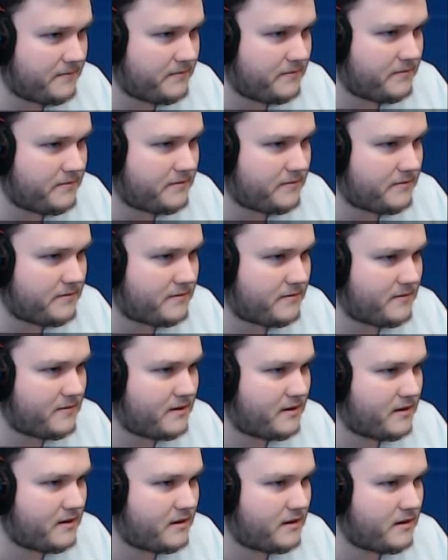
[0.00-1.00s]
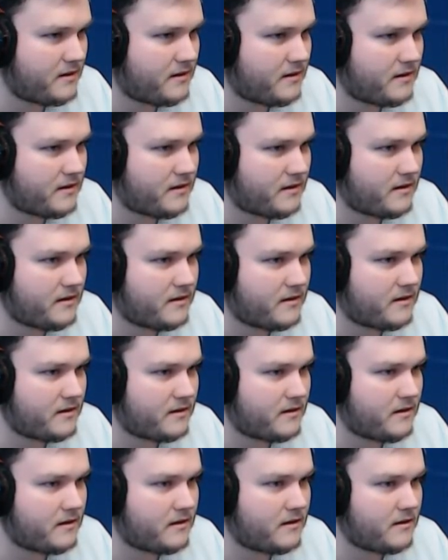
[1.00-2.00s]

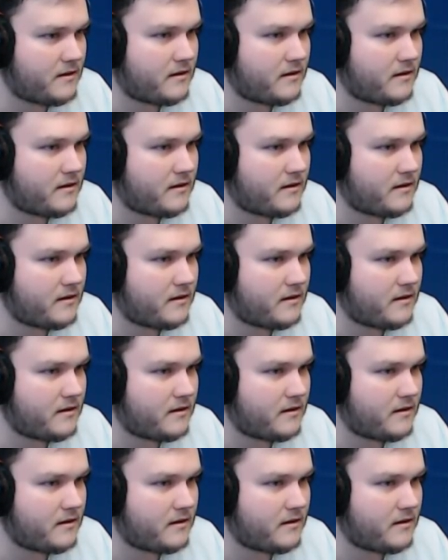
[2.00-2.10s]
(no one is talking)